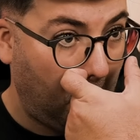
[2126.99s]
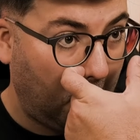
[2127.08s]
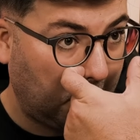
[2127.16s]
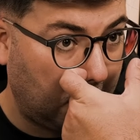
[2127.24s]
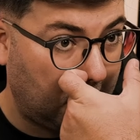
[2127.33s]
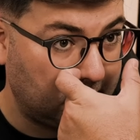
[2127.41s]

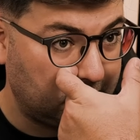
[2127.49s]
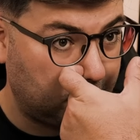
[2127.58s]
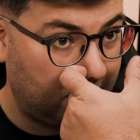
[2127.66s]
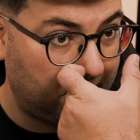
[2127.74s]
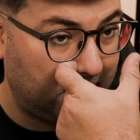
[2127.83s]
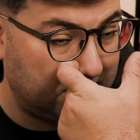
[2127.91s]
The car just
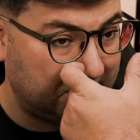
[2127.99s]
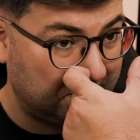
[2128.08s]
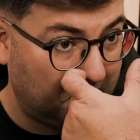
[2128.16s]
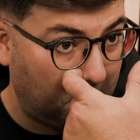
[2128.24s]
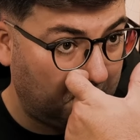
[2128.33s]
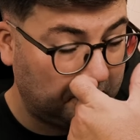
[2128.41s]
went past.
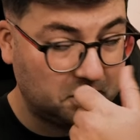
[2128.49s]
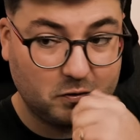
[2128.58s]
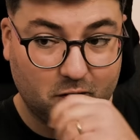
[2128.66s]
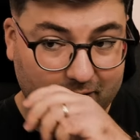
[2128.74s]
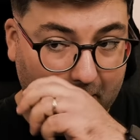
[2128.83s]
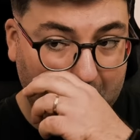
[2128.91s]
I'm not
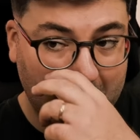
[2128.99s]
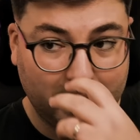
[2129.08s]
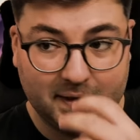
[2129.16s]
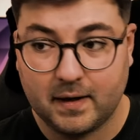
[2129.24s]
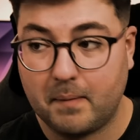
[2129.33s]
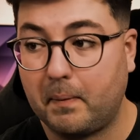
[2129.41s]
sure if that would have
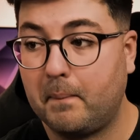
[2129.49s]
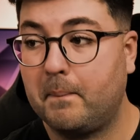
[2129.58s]
picked up.